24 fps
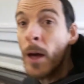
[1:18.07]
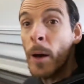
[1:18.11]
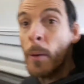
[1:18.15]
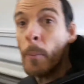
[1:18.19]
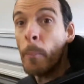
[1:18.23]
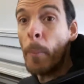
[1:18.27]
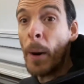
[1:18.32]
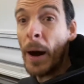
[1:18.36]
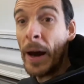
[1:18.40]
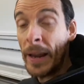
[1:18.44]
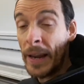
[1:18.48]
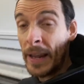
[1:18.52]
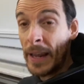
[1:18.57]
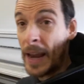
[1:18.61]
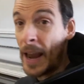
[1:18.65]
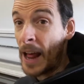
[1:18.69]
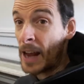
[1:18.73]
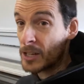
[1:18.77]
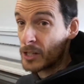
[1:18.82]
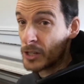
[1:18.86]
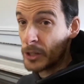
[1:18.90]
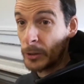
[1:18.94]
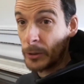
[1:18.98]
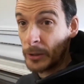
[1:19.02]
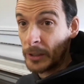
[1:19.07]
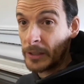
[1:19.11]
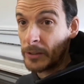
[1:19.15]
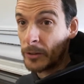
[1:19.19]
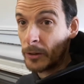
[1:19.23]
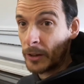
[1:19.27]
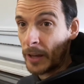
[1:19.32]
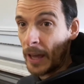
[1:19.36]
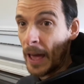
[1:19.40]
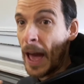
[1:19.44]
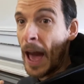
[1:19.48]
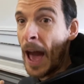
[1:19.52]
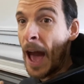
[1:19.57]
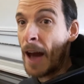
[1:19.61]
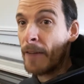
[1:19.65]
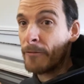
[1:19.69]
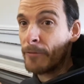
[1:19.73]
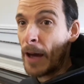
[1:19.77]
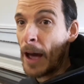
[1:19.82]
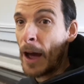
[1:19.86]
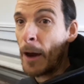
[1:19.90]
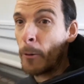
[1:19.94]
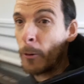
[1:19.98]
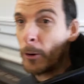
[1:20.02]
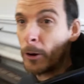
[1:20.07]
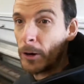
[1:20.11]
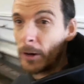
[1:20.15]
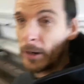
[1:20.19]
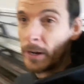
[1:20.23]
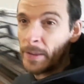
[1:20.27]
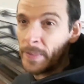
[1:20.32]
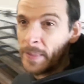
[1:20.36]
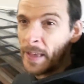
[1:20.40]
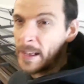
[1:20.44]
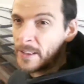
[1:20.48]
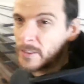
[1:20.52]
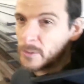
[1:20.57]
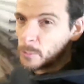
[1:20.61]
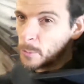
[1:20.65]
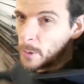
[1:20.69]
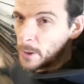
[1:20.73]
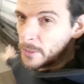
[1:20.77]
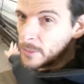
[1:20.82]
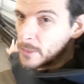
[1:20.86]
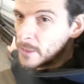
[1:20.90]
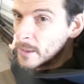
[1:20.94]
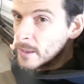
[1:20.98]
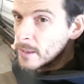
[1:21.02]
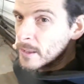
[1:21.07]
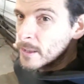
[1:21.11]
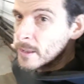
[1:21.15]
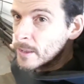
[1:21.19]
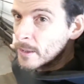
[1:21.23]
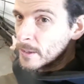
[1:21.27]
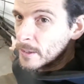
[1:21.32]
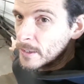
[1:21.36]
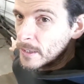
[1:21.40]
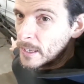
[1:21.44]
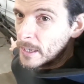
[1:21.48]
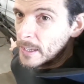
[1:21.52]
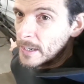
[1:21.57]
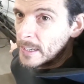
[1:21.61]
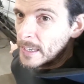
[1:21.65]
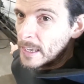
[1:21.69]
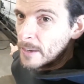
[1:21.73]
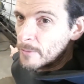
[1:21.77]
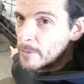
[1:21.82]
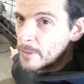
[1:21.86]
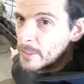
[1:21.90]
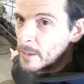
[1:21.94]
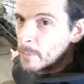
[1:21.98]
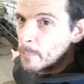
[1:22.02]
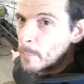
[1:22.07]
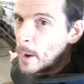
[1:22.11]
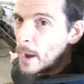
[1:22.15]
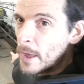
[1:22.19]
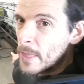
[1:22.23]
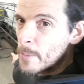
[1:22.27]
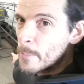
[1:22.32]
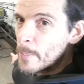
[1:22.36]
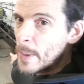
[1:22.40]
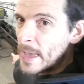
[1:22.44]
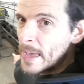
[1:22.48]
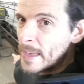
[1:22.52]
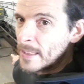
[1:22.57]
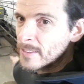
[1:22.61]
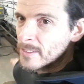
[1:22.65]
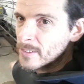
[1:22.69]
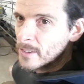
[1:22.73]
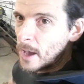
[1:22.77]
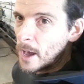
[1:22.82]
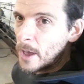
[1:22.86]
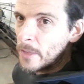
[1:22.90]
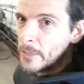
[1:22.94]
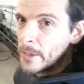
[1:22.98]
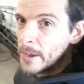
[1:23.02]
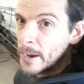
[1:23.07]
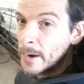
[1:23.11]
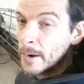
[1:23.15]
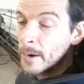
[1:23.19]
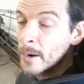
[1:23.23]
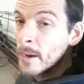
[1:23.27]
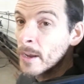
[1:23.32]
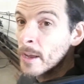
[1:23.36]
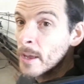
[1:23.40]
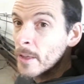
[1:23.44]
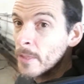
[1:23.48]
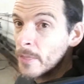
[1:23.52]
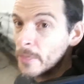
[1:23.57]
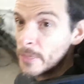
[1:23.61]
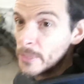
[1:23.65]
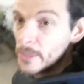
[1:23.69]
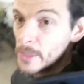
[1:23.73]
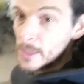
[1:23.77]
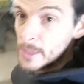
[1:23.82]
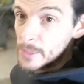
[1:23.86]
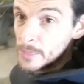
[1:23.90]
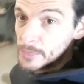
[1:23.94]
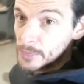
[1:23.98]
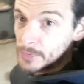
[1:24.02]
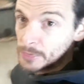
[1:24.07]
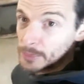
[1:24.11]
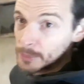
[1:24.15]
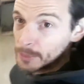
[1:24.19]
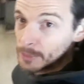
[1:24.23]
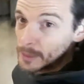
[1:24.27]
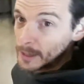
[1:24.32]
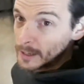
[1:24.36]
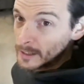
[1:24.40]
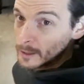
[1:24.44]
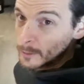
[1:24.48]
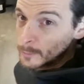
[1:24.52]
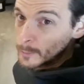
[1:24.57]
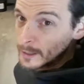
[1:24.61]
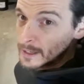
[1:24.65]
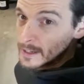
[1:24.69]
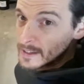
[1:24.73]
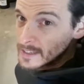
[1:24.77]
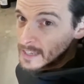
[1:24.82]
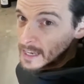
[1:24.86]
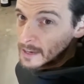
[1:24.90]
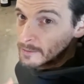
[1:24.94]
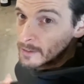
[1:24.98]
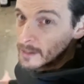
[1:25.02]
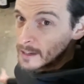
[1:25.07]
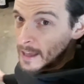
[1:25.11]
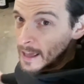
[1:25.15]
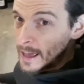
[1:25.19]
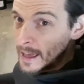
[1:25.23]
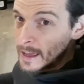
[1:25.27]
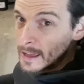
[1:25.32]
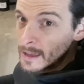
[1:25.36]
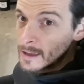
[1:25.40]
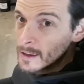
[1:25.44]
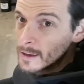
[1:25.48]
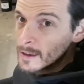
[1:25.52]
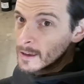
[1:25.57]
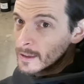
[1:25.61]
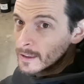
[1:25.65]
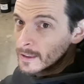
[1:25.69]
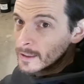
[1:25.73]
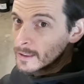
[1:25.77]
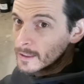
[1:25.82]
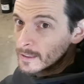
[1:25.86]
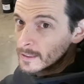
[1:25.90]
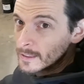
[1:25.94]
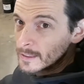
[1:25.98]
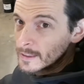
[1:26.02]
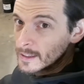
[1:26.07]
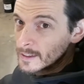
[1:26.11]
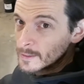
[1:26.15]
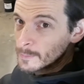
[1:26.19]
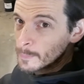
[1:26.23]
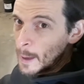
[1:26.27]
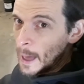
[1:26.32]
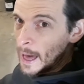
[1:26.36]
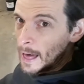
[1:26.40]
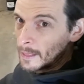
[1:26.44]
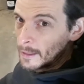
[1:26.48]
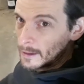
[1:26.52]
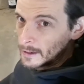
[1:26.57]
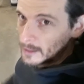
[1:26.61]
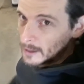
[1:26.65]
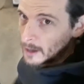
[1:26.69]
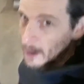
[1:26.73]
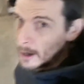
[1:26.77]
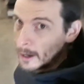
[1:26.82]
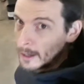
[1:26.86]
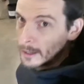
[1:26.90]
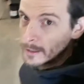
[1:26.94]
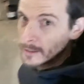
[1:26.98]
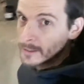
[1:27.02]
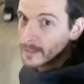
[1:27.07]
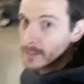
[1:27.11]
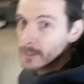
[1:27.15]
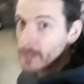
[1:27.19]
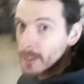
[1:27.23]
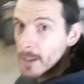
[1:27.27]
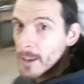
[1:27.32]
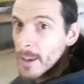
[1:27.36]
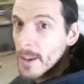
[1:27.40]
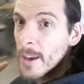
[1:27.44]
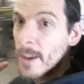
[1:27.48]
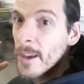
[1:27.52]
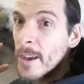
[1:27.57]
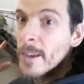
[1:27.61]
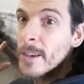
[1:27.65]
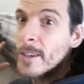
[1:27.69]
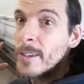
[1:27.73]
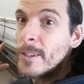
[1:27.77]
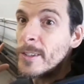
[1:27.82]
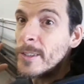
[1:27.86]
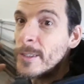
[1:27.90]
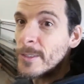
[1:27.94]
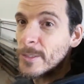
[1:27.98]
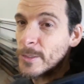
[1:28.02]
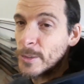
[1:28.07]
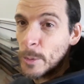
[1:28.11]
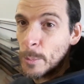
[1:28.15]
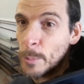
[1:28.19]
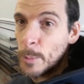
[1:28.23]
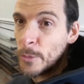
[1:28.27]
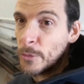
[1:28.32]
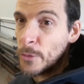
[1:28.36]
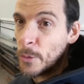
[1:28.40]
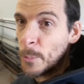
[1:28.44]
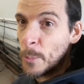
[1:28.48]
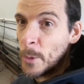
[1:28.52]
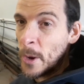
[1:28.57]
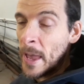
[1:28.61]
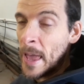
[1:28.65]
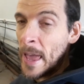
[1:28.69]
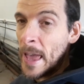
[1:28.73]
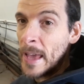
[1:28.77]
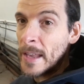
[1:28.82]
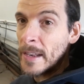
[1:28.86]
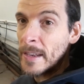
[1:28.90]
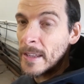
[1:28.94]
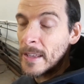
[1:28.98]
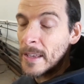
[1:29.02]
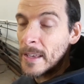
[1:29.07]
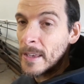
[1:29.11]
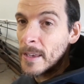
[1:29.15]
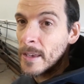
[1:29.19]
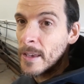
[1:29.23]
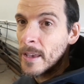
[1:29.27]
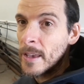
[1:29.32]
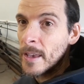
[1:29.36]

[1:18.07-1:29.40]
But it actually only took a half hour, and that's with getting everything by the bandsaw there. The thing that really saved the day, these pallet carts, super, super handy.